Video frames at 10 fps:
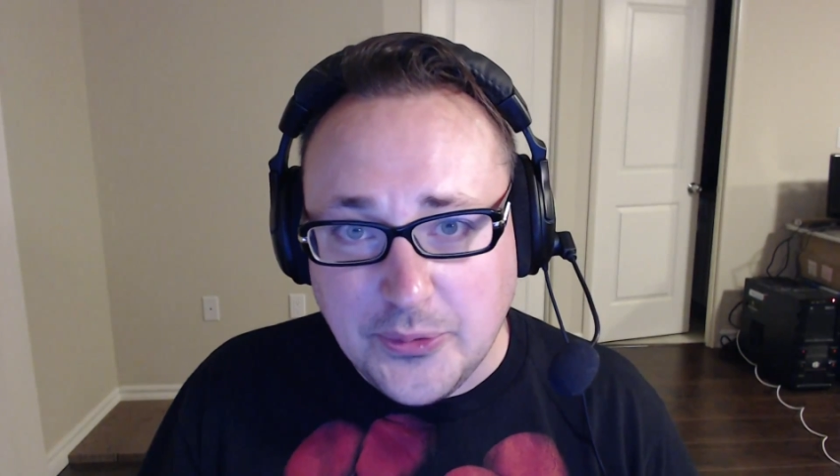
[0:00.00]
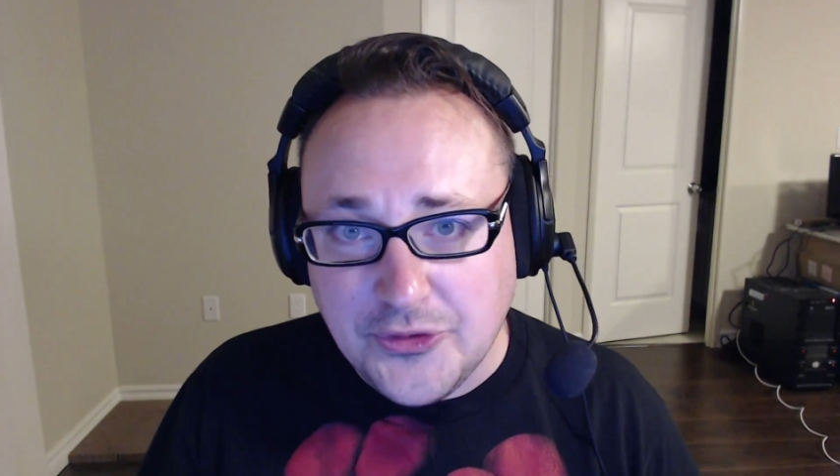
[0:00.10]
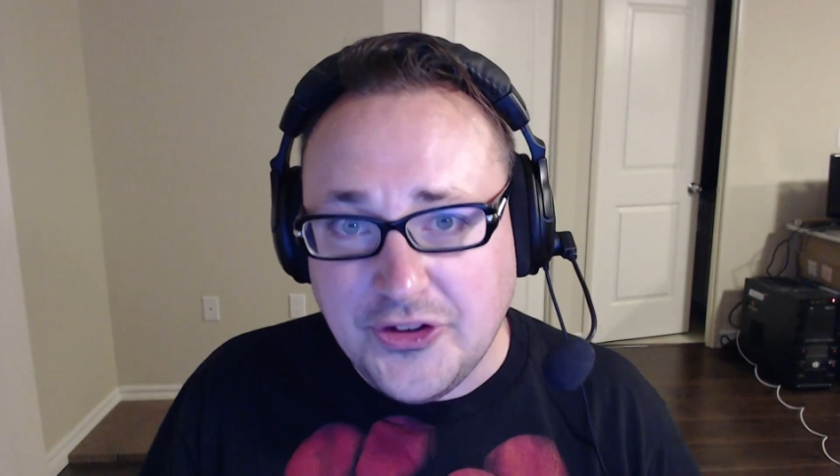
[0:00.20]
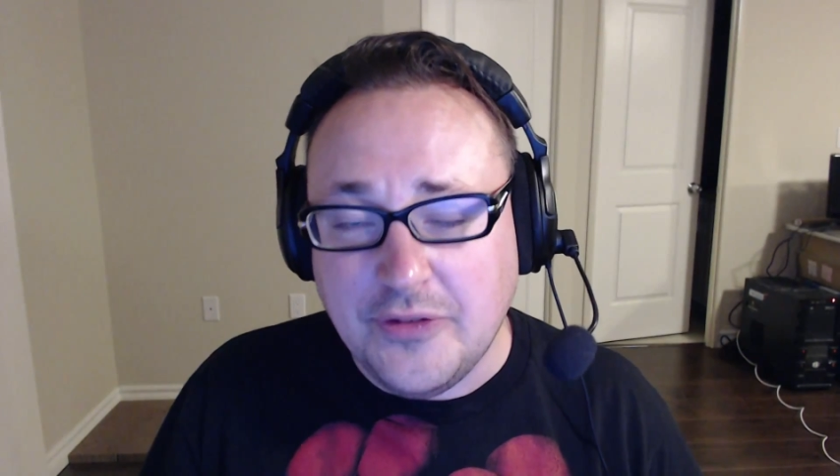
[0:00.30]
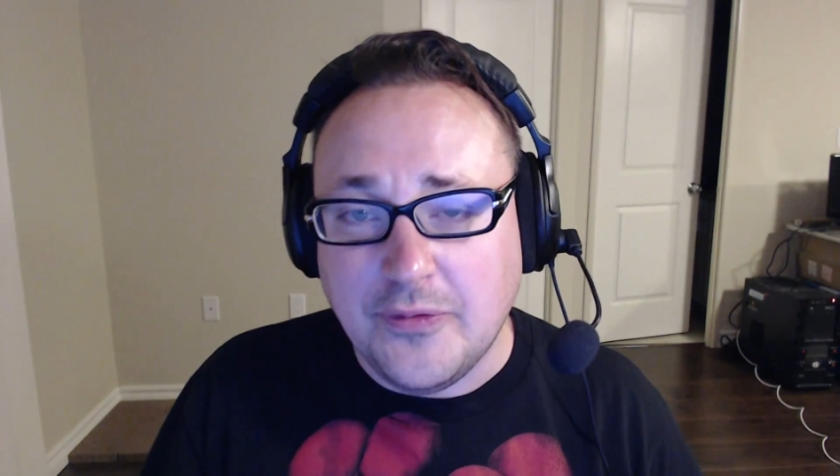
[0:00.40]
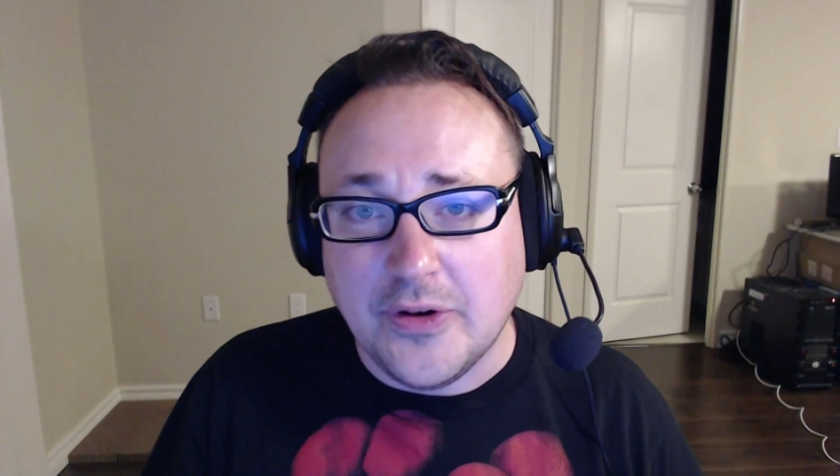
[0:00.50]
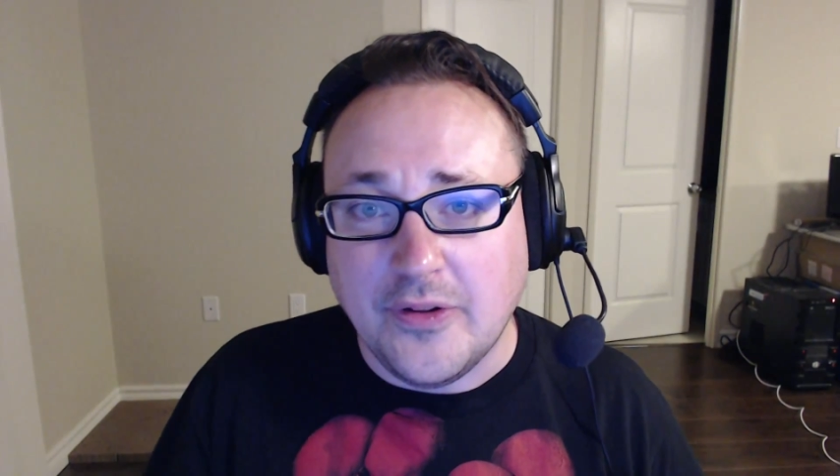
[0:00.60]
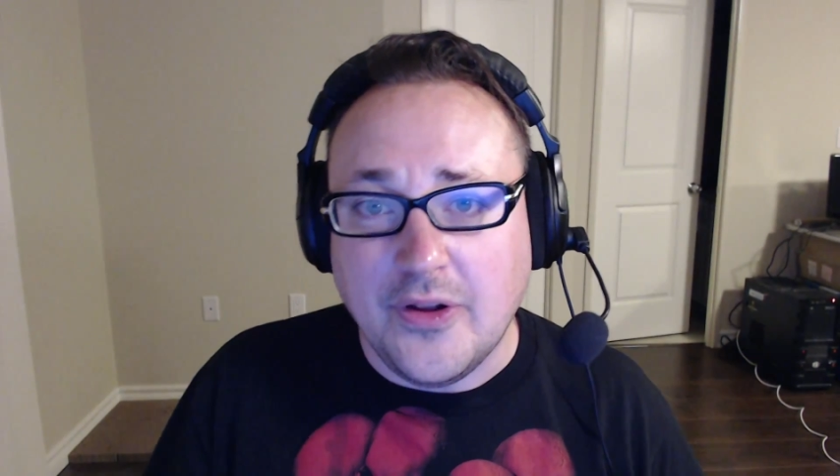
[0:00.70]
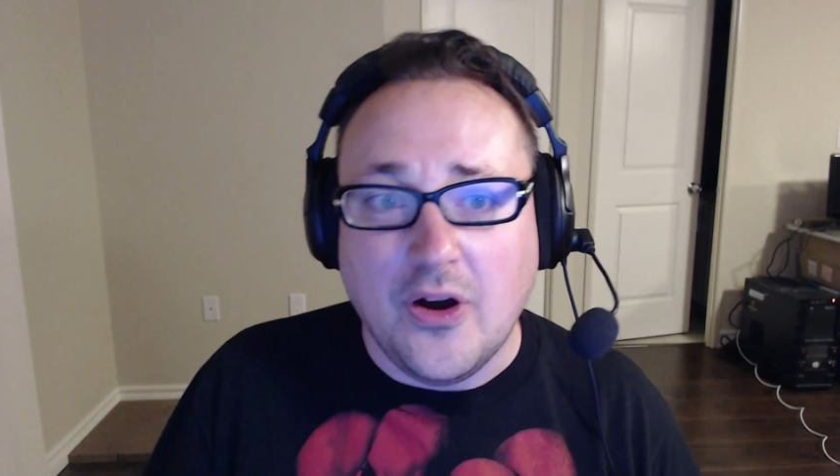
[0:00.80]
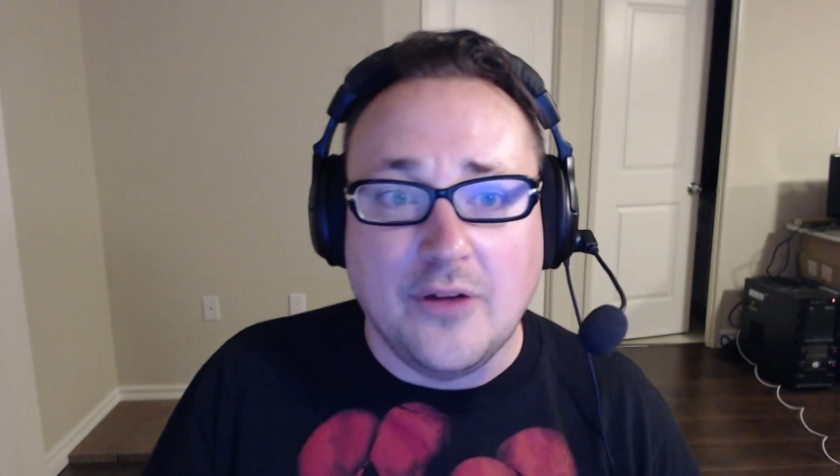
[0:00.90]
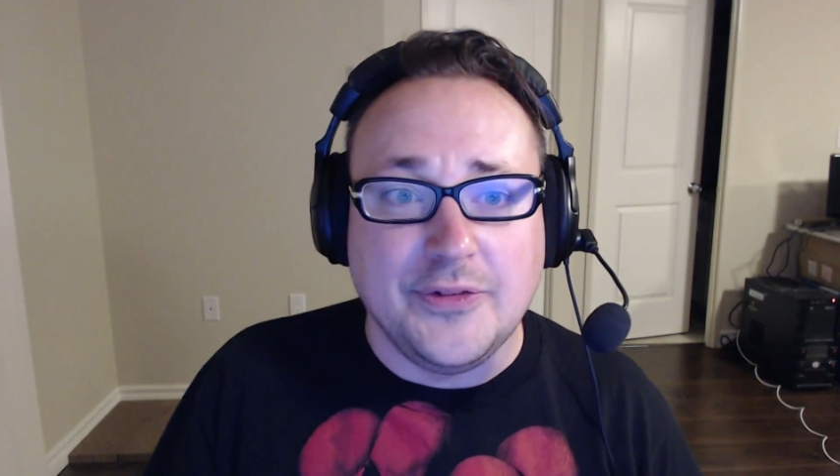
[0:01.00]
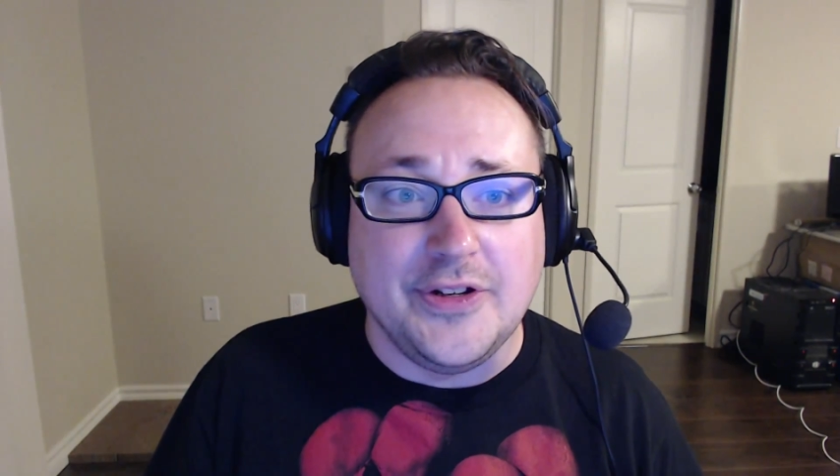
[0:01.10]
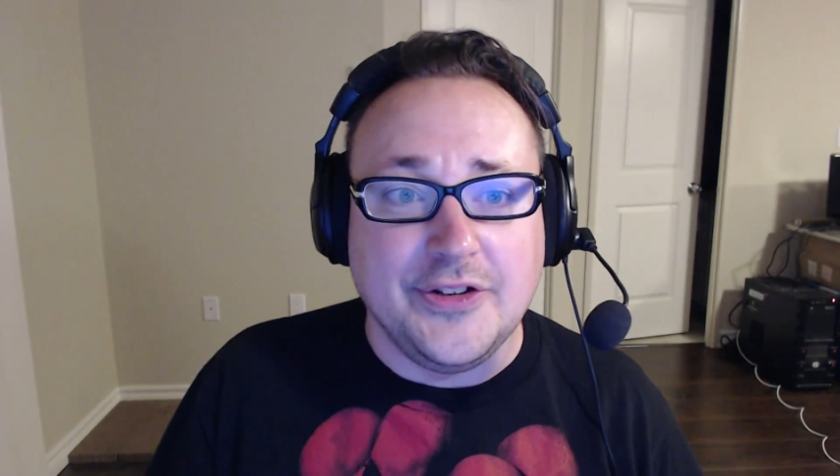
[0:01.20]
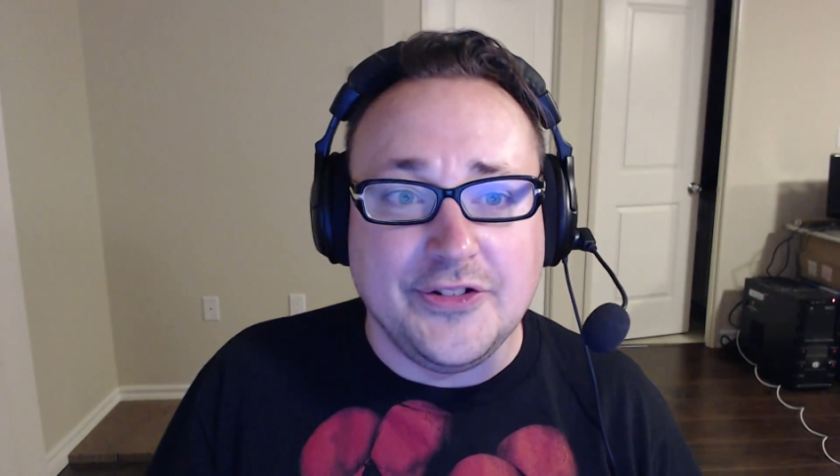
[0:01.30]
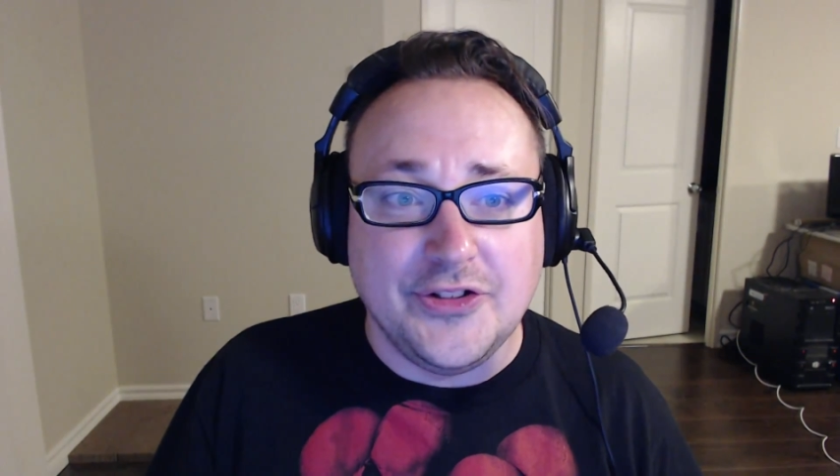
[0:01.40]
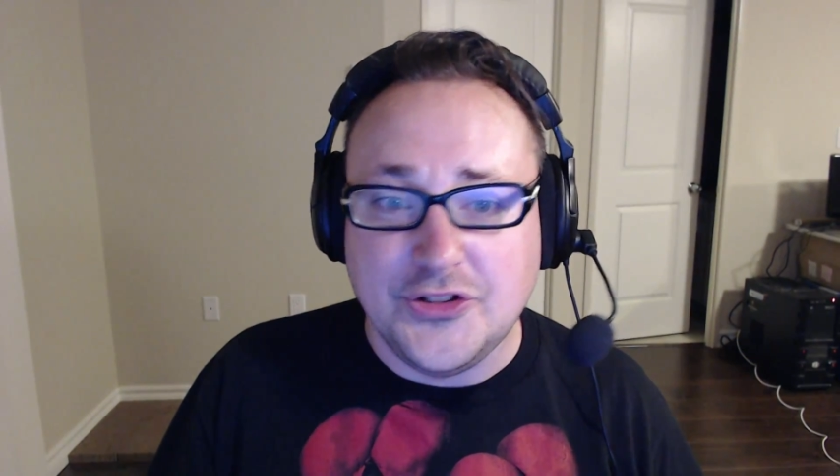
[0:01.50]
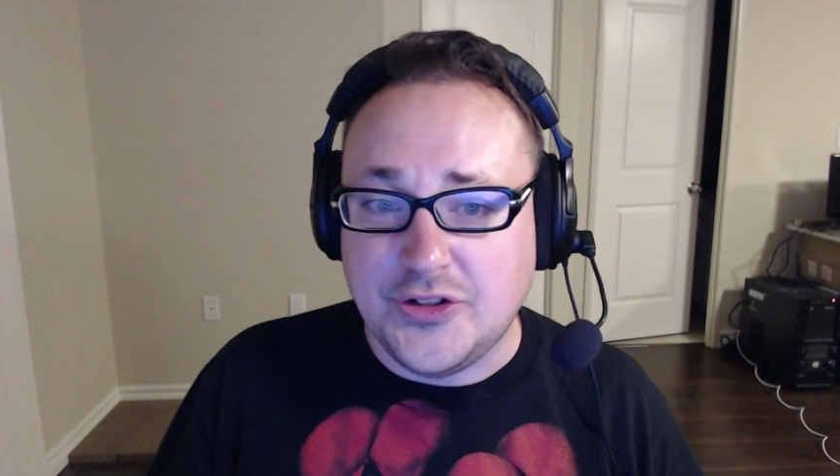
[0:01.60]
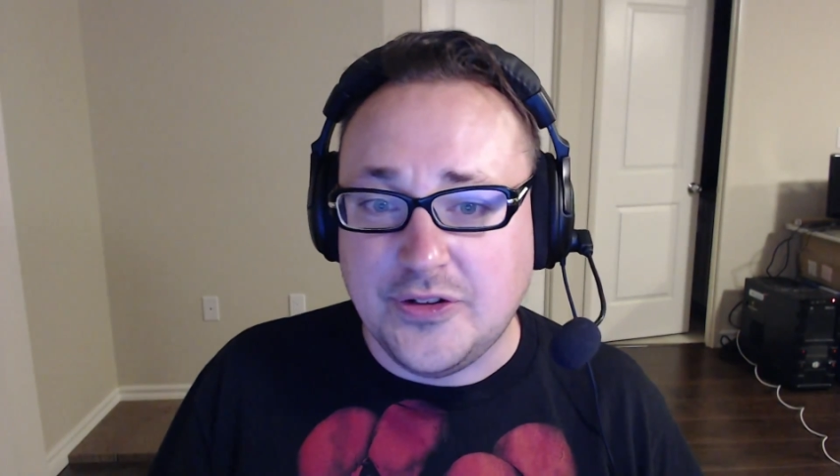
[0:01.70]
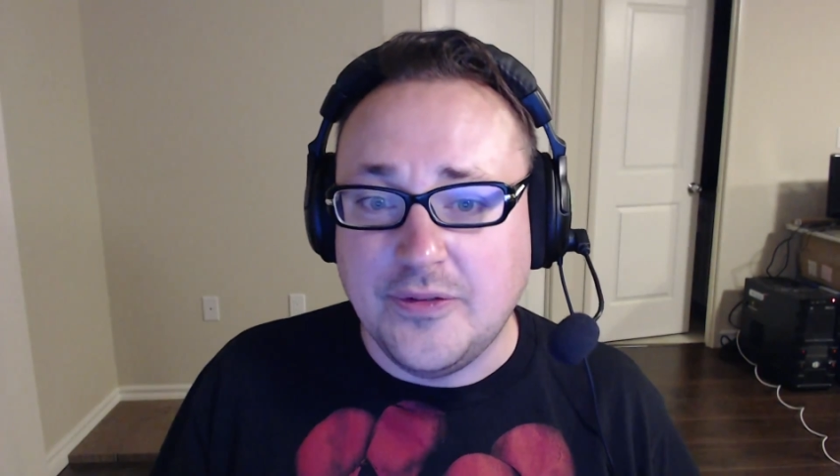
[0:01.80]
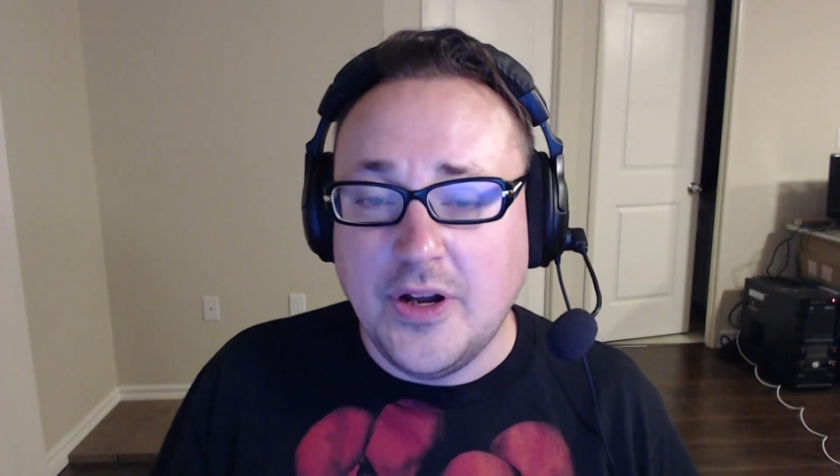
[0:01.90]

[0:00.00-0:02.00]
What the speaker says: see fairly often as just a